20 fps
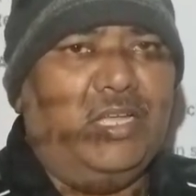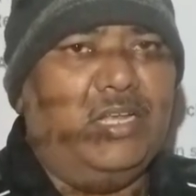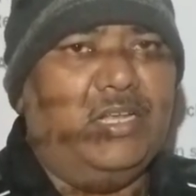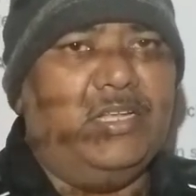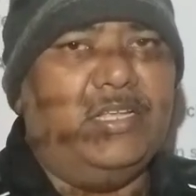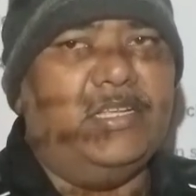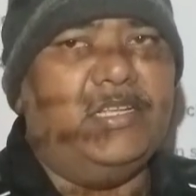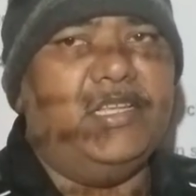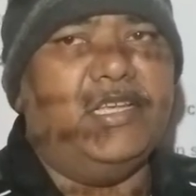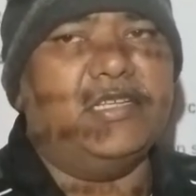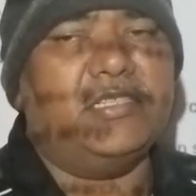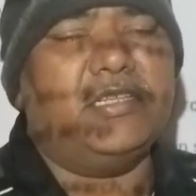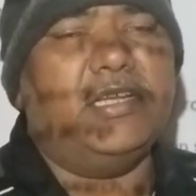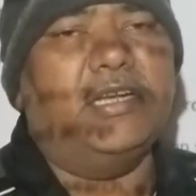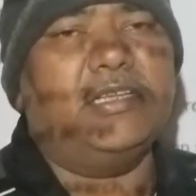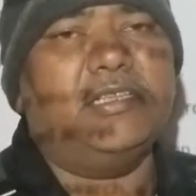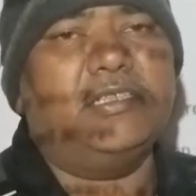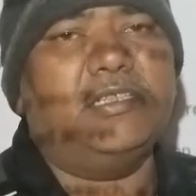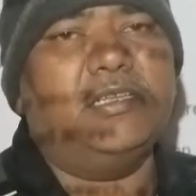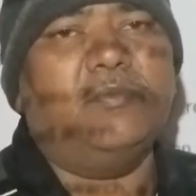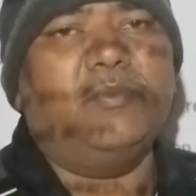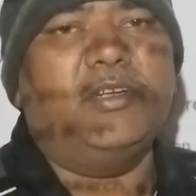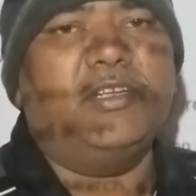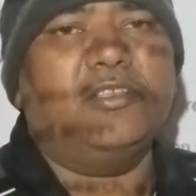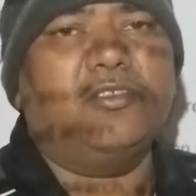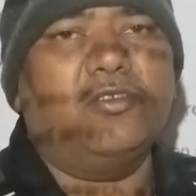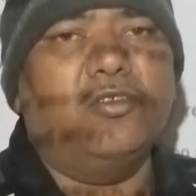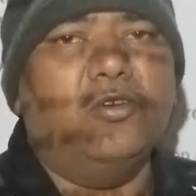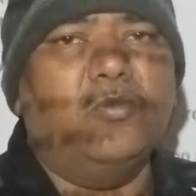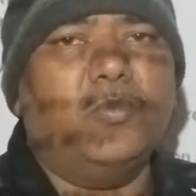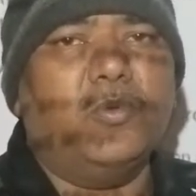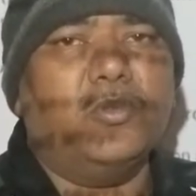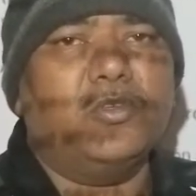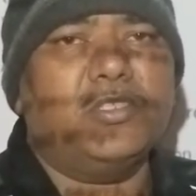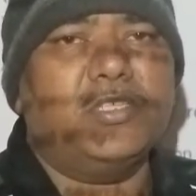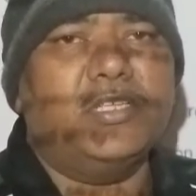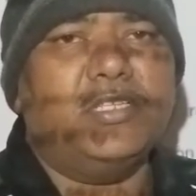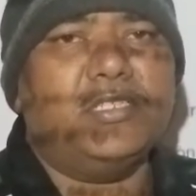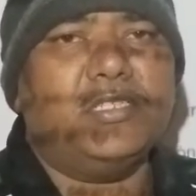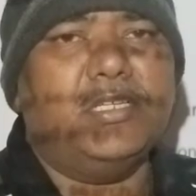Linear search is a bit slow
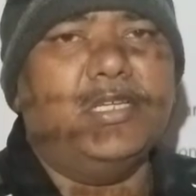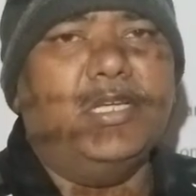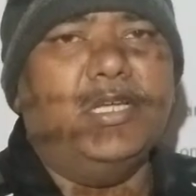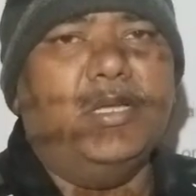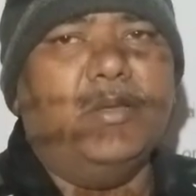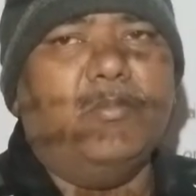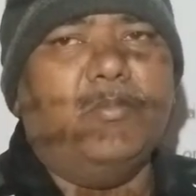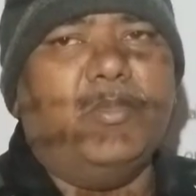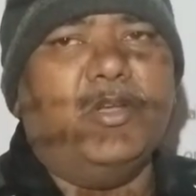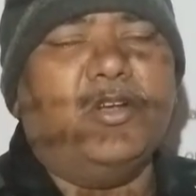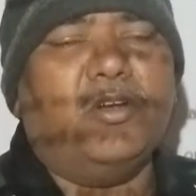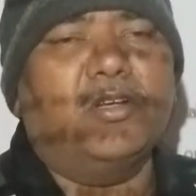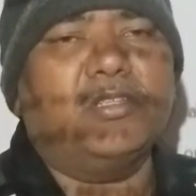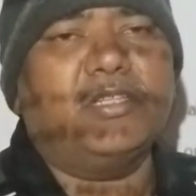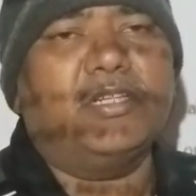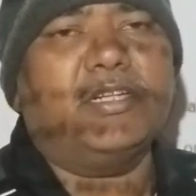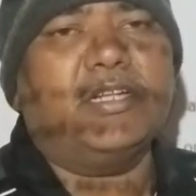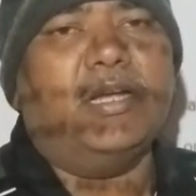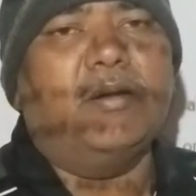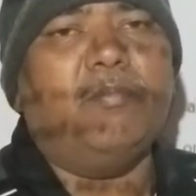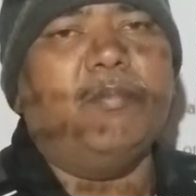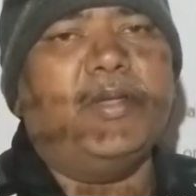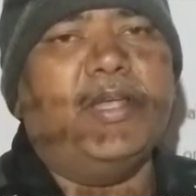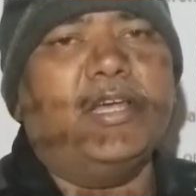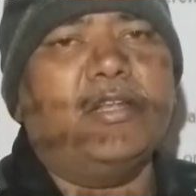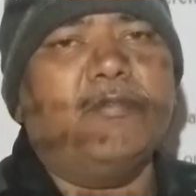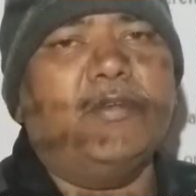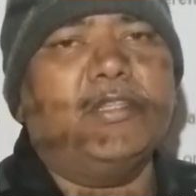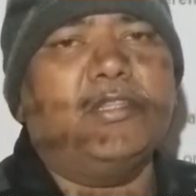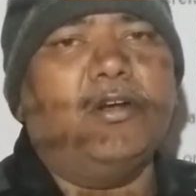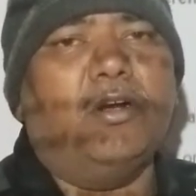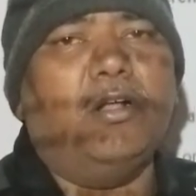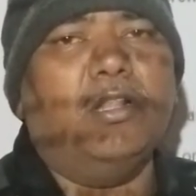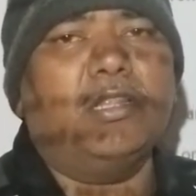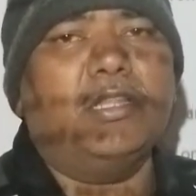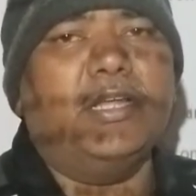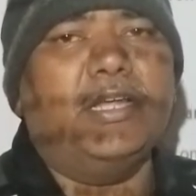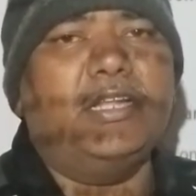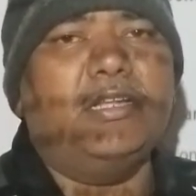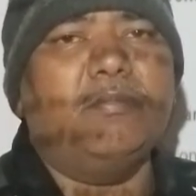process because it compares with
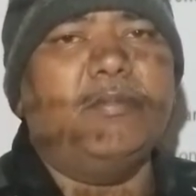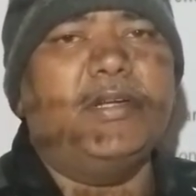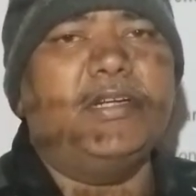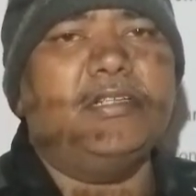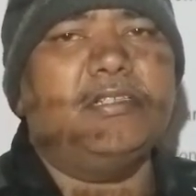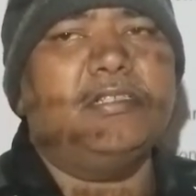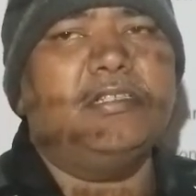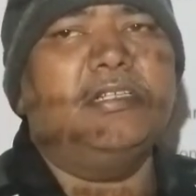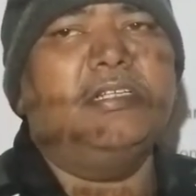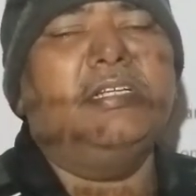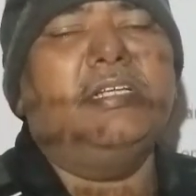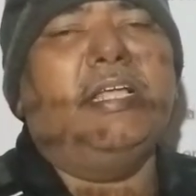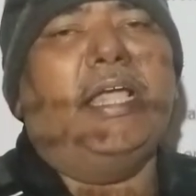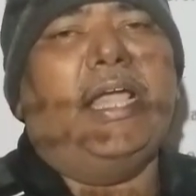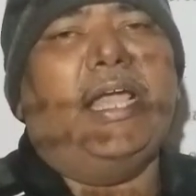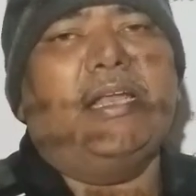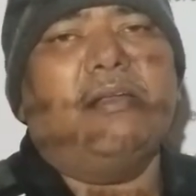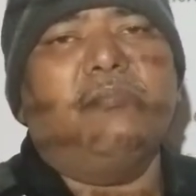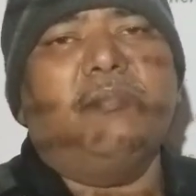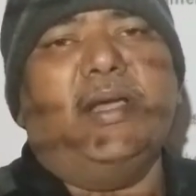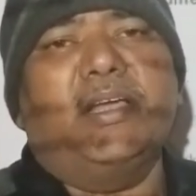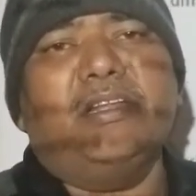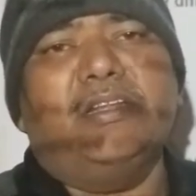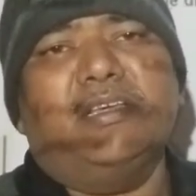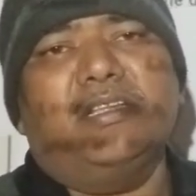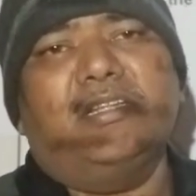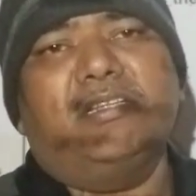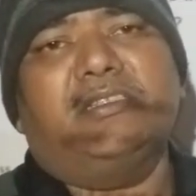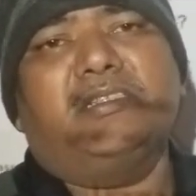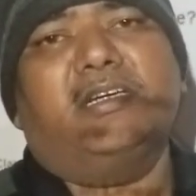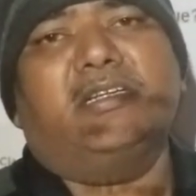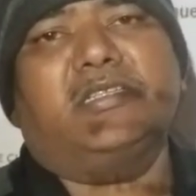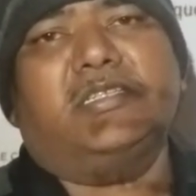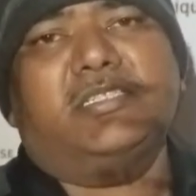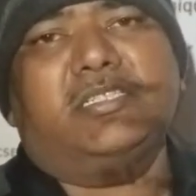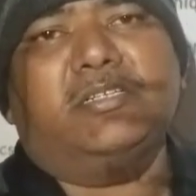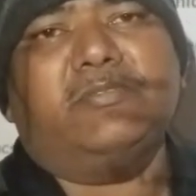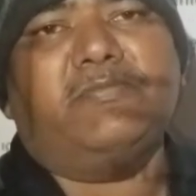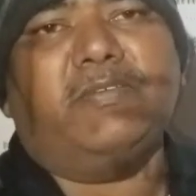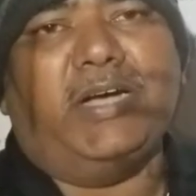all the elements, and binary
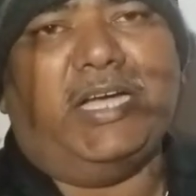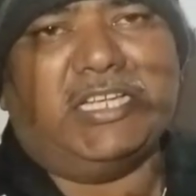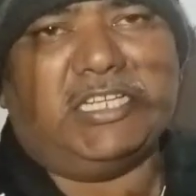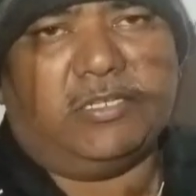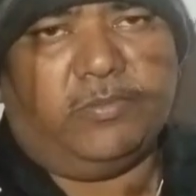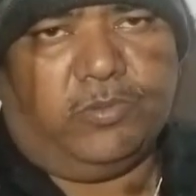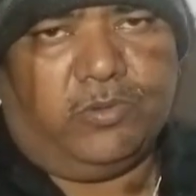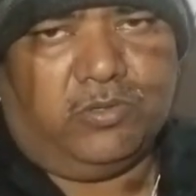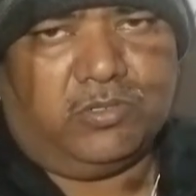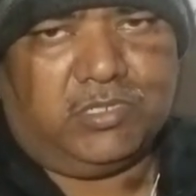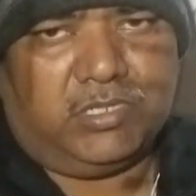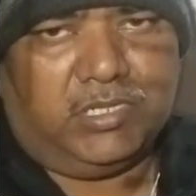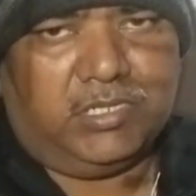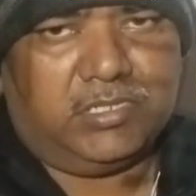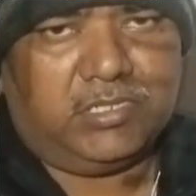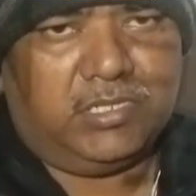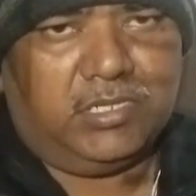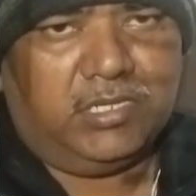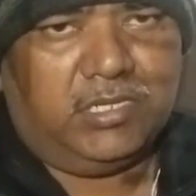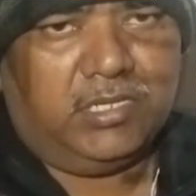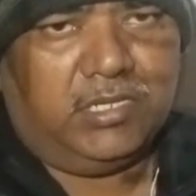search is a fast process.